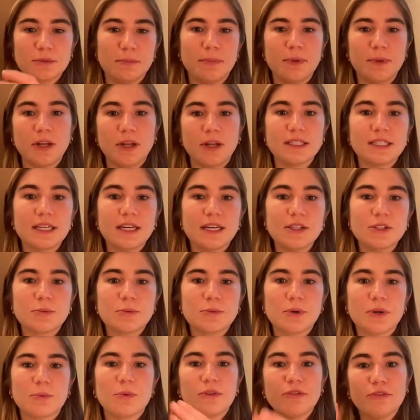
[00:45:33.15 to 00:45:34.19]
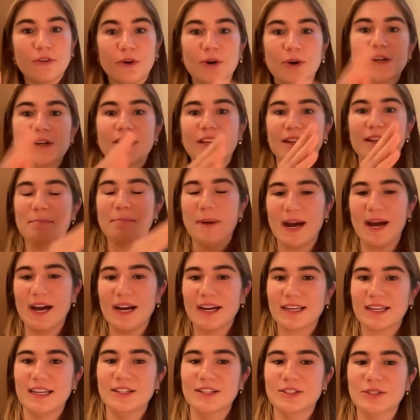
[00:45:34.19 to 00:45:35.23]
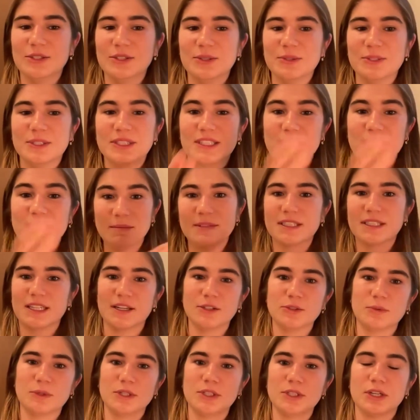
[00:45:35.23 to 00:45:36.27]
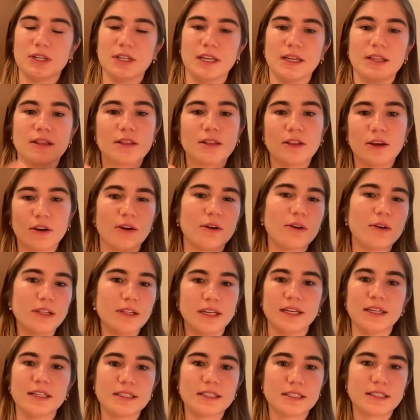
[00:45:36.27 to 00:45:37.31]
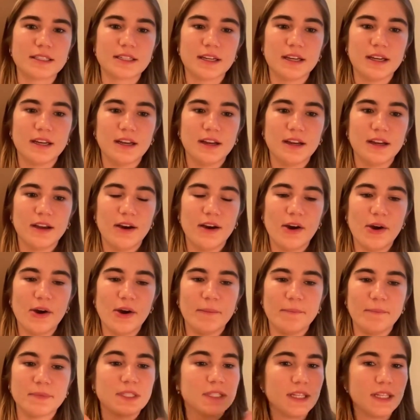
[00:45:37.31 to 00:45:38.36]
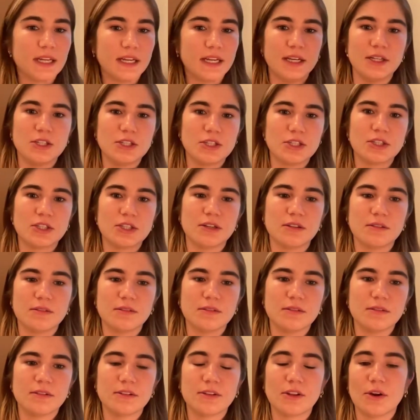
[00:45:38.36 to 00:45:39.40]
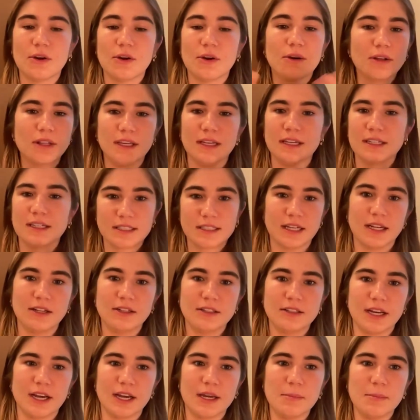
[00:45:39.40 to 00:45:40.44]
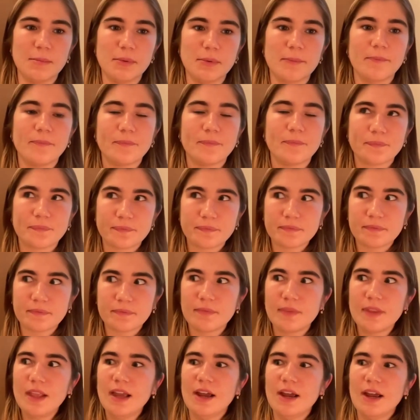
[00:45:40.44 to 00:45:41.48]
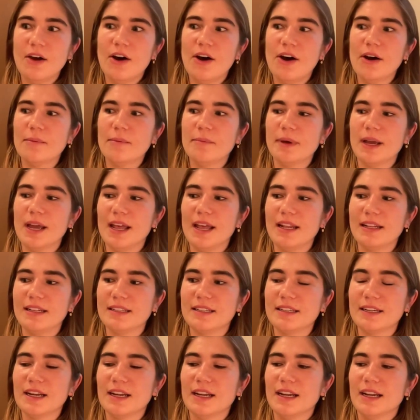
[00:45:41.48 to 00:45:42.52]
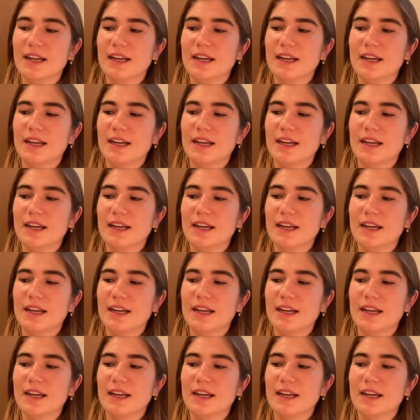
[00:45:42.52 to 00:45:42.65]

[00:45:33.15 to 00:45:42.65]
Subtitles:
blood cells were reverted back into stem cells, which are like the earliest stage, the earliest cell type. Um, and